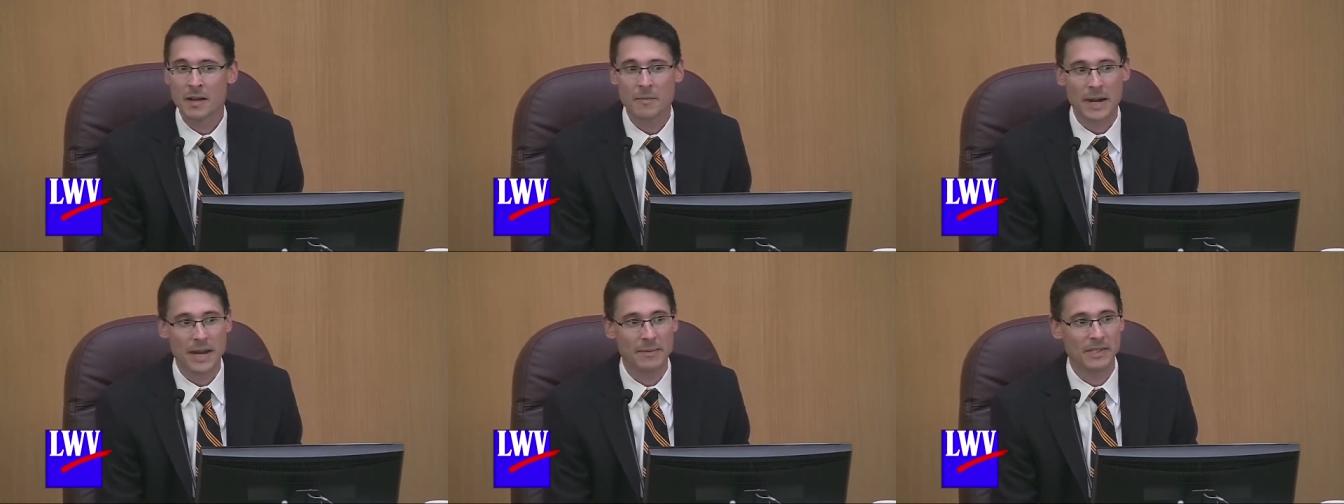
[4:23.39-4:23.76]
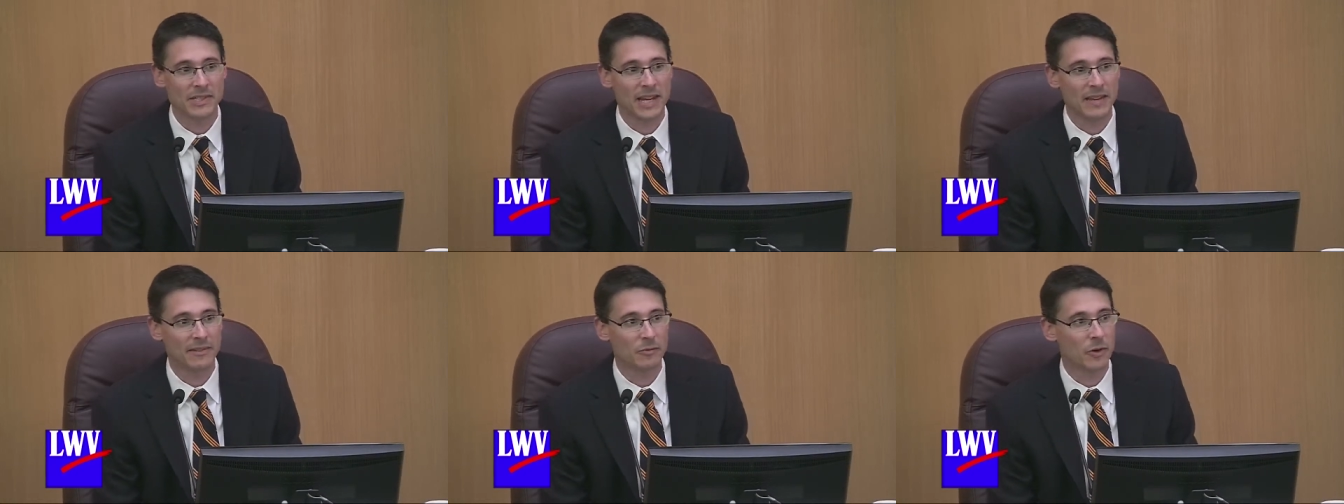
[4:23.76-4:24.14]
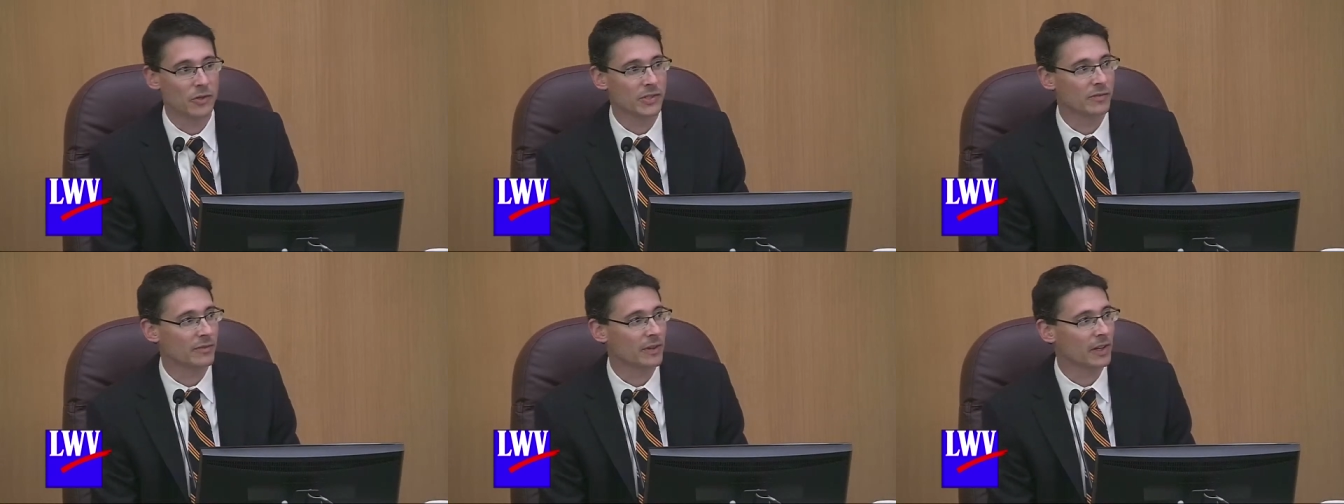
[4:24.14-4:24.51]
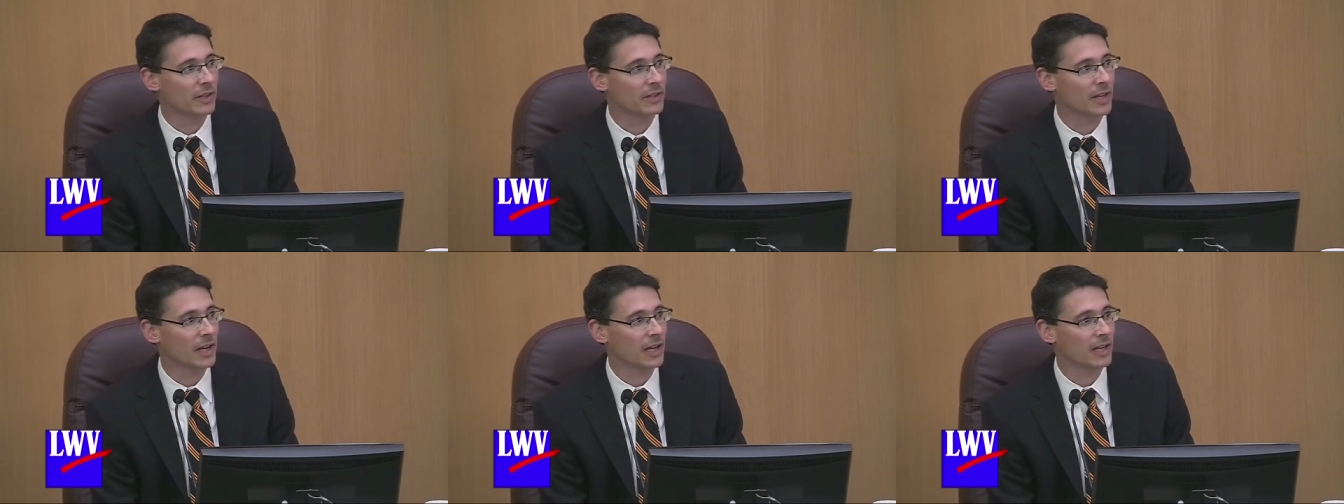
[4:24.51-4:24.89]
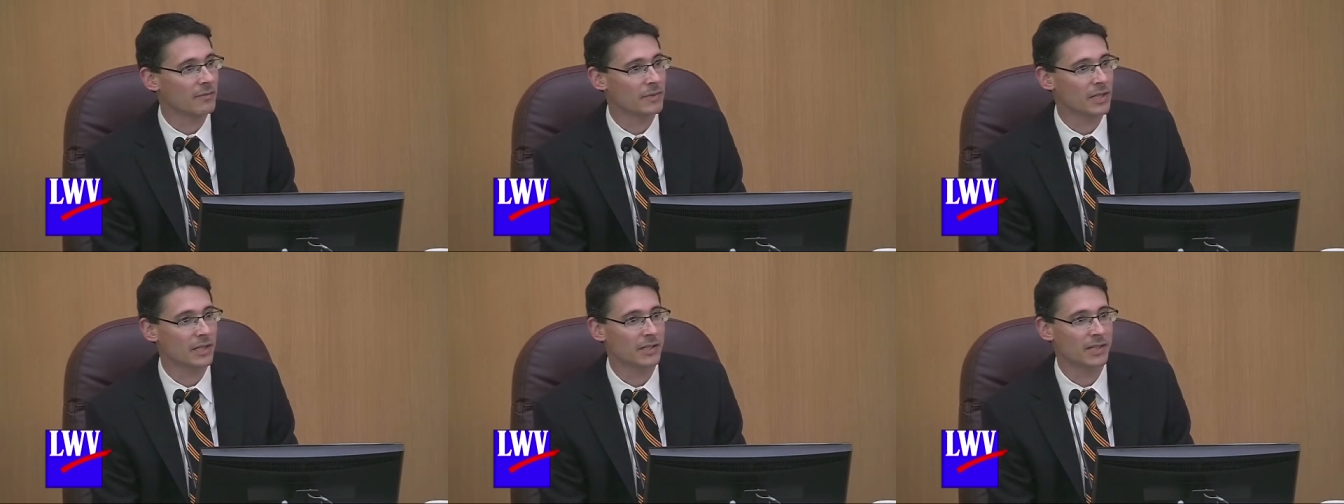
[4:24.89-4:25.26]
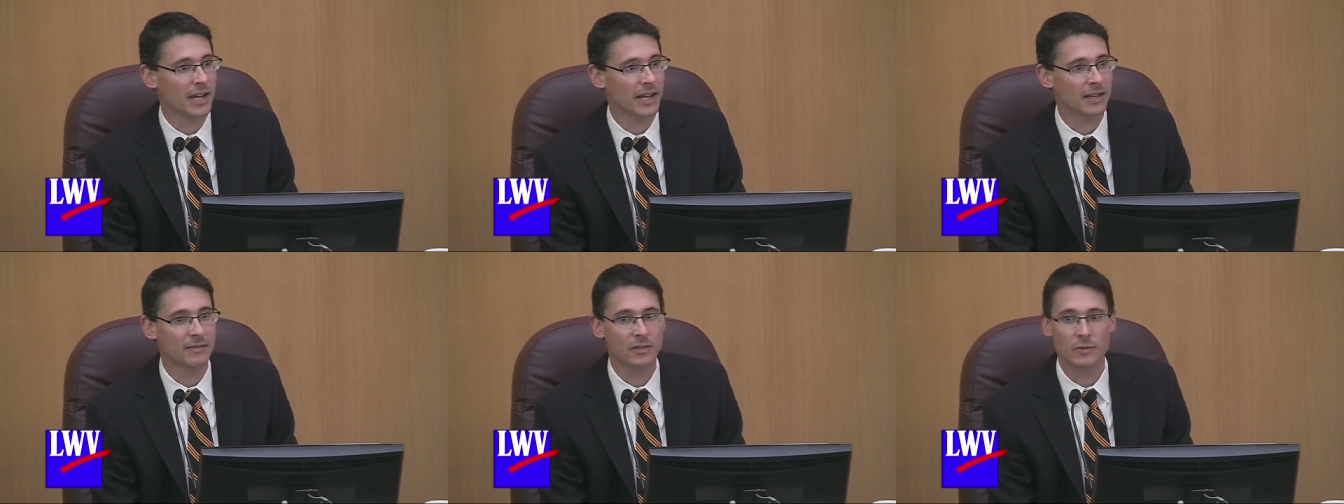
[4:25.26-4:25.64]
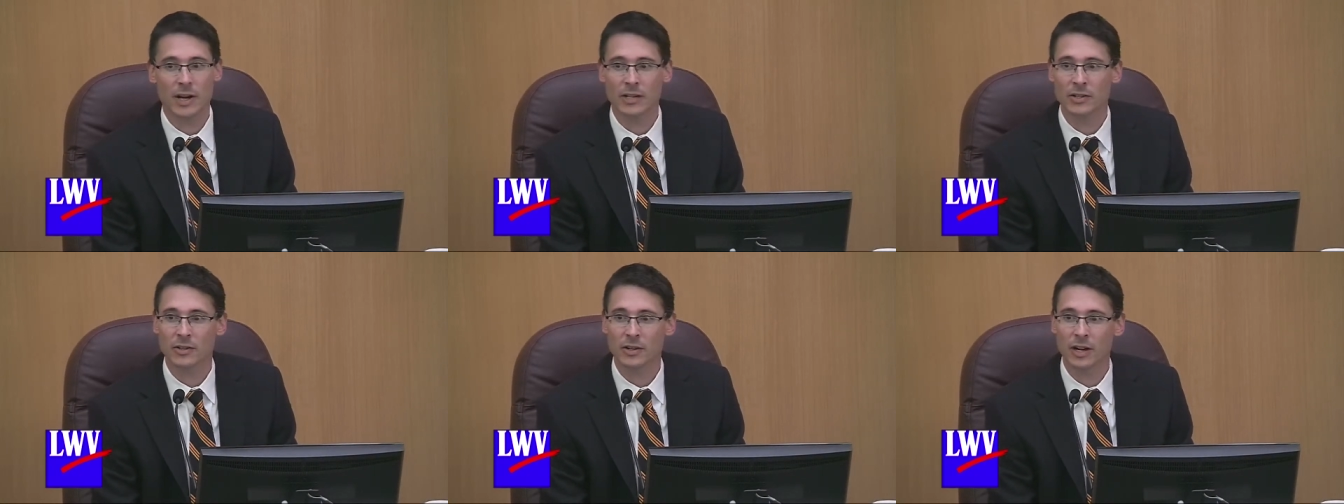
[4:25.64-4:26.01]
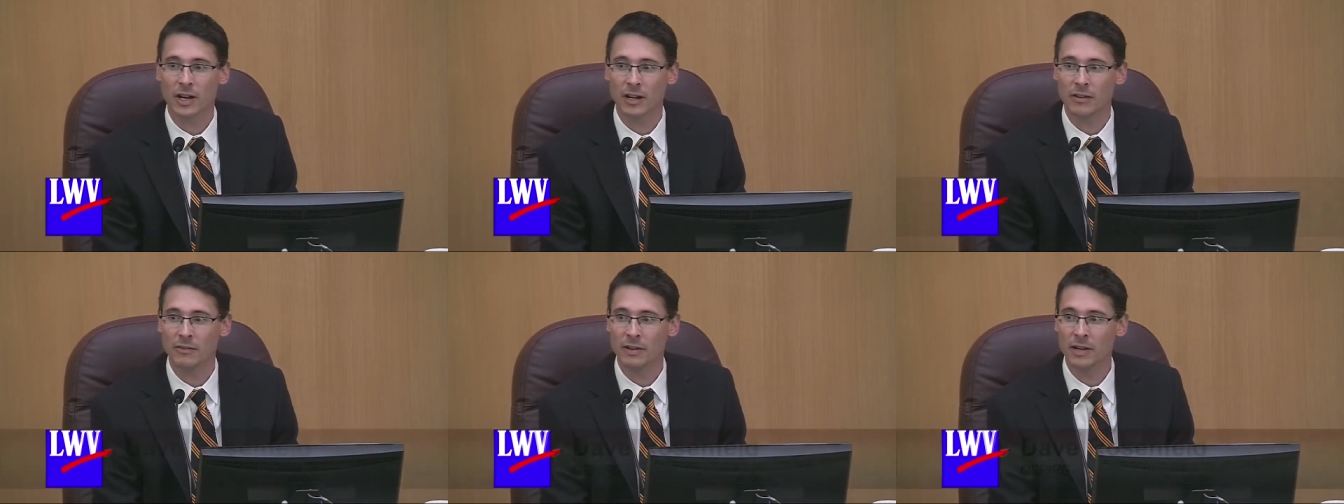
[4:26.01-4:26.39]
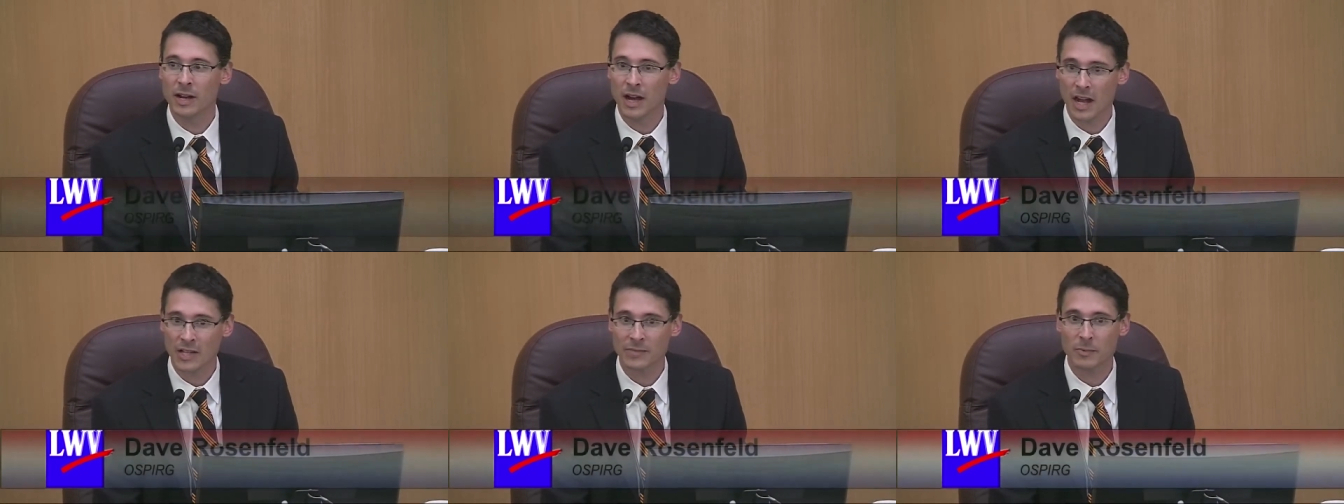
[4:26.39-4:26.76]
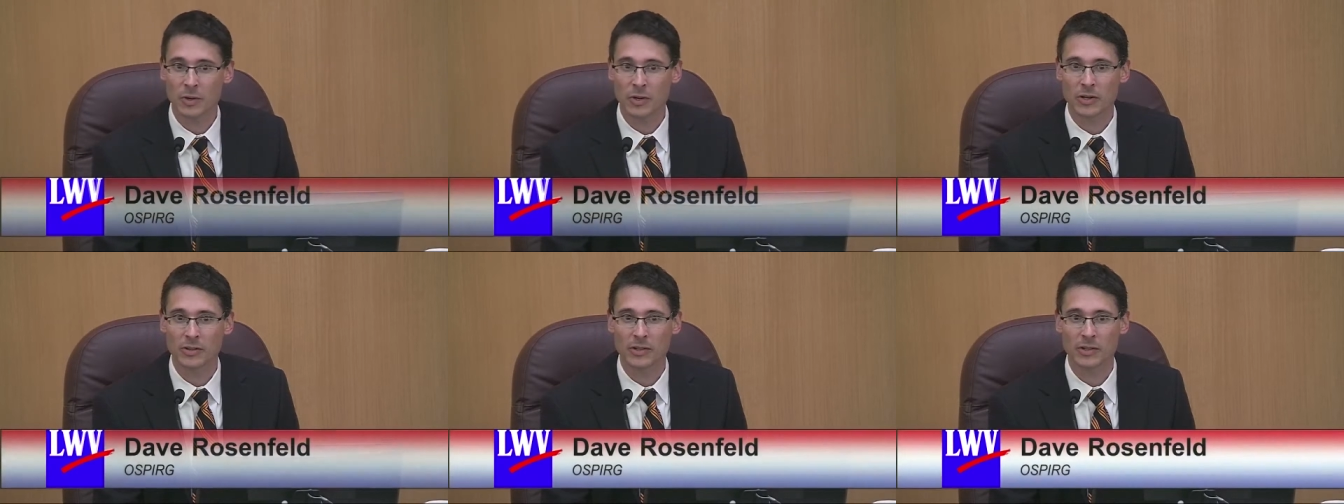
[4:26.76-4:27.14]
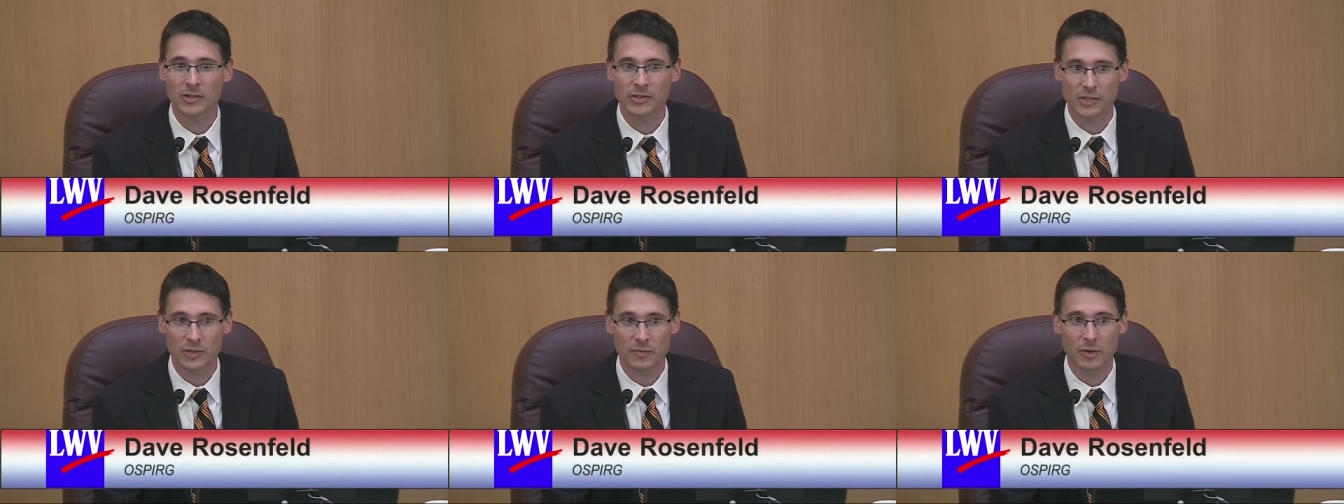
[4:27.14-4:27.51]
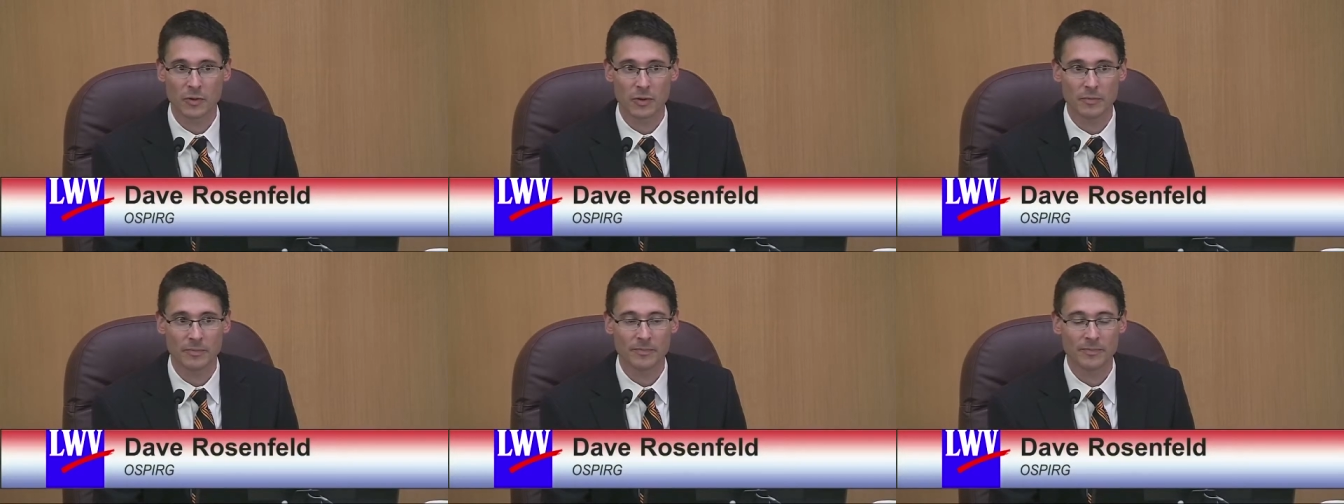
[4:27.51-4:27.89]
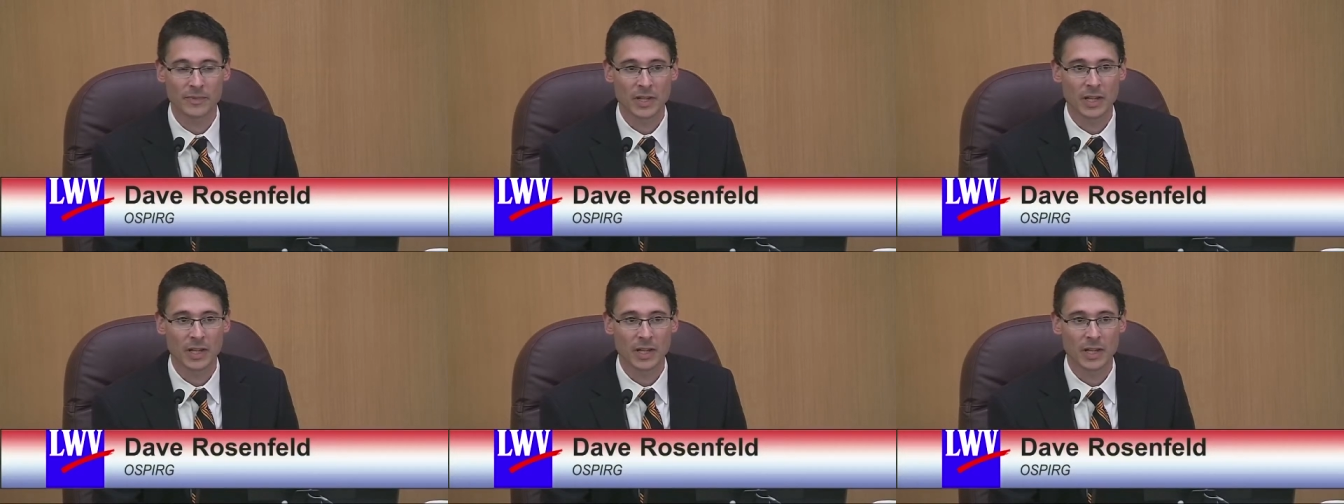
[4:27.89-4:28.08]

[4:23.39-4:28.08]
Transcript: My name is David Rosenfeld. I am the executive director of OSPIRG, the consumer group.